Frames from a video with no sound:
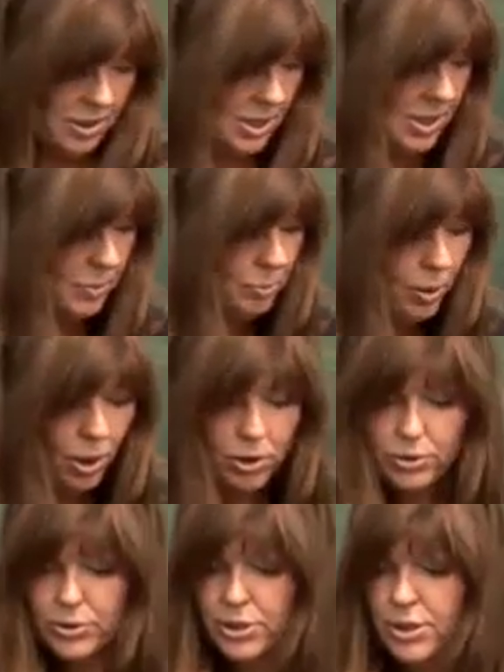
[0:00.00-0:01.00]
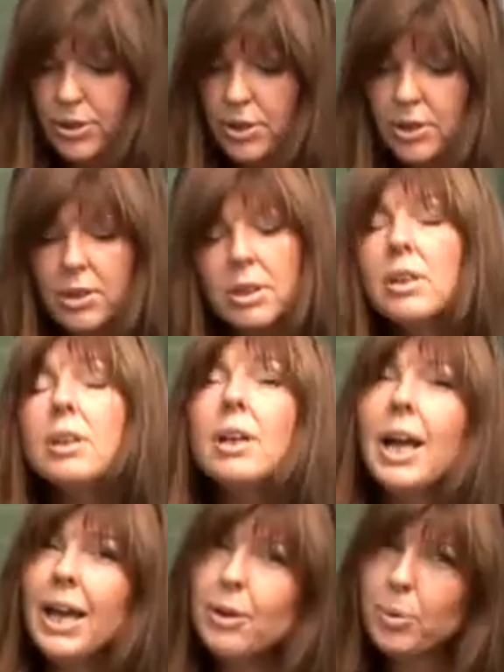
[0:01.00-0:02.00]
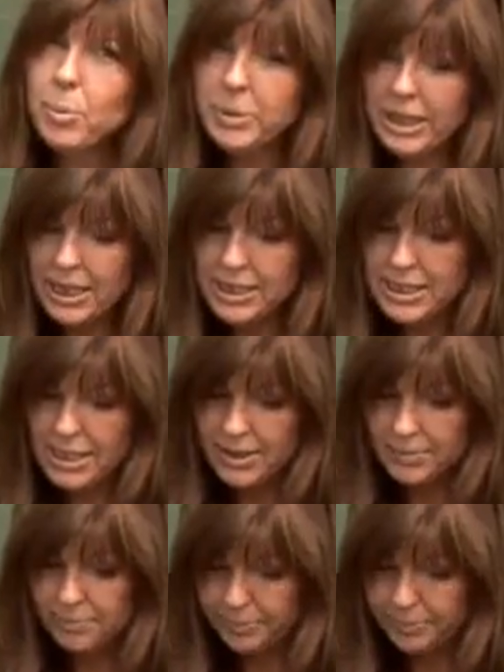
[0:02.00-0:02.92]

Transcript: some pots and a propagator.